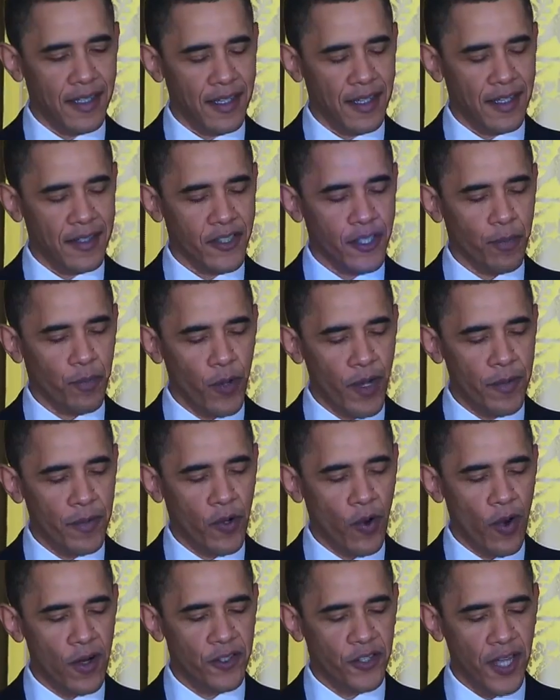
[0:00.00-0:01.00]
uh, Supreme
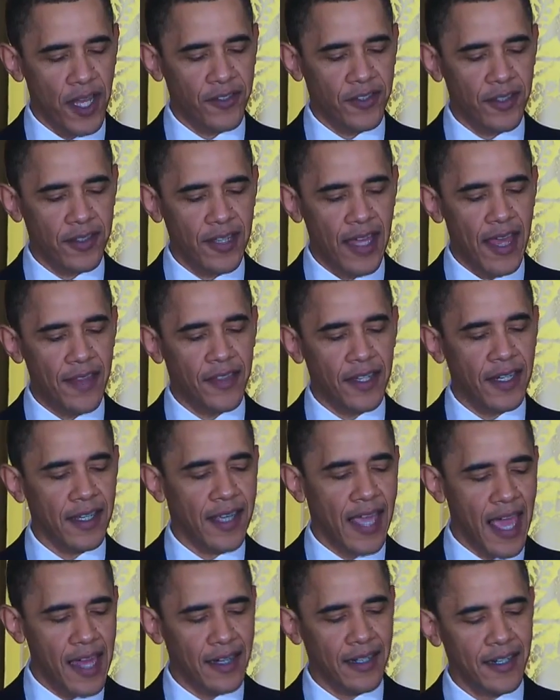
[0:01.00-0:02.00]
Court Justice Anthony
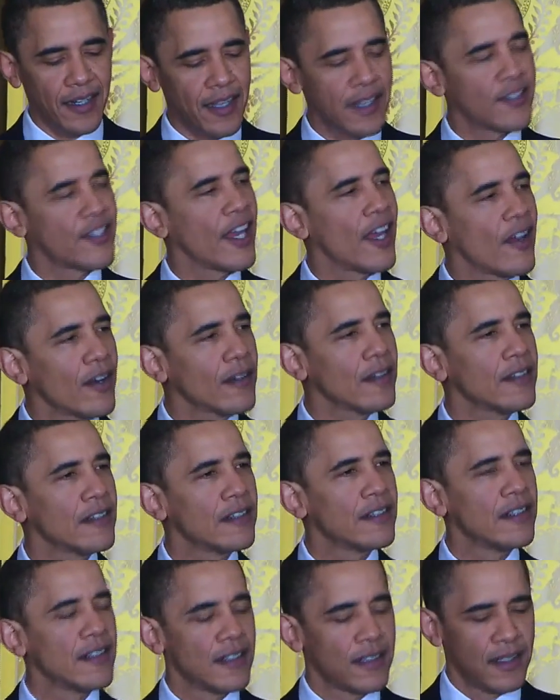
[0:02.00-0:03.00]
Kennedy is here.
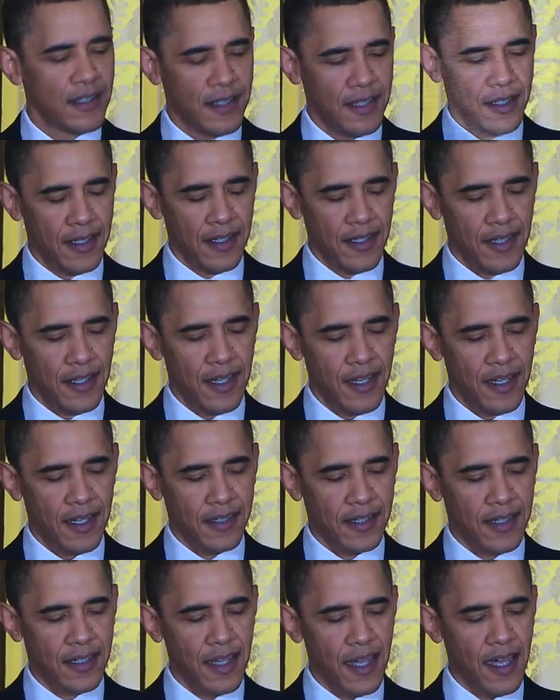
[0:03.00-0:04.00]
Uh,
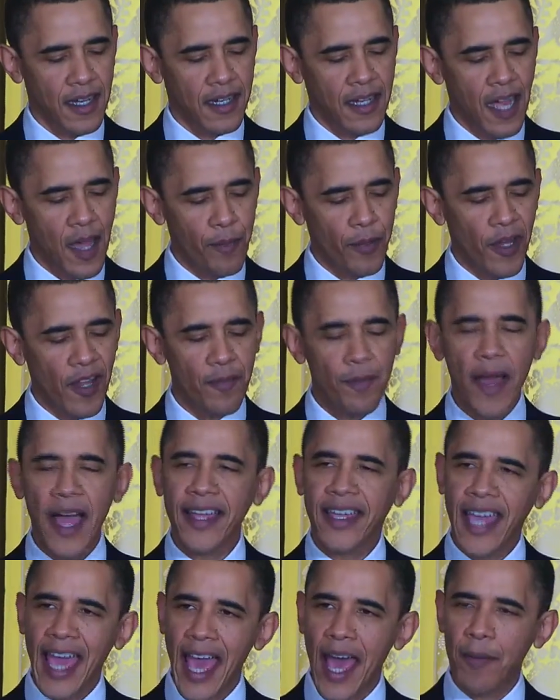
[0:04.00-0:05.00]
a couple of my
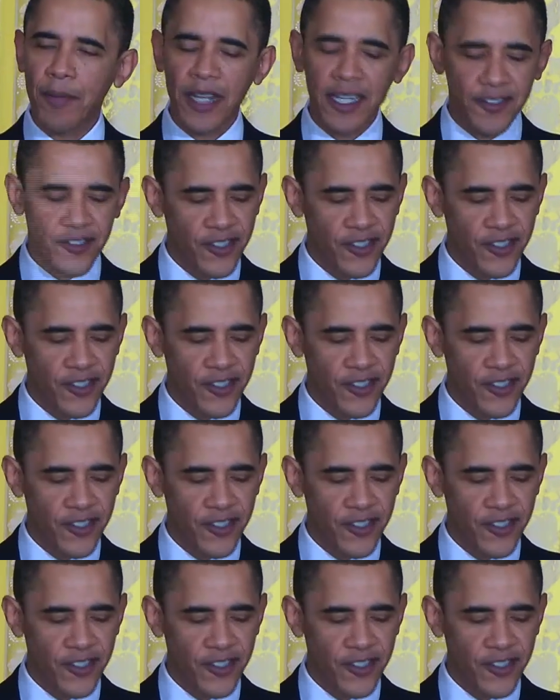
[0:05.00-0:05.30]
cabinet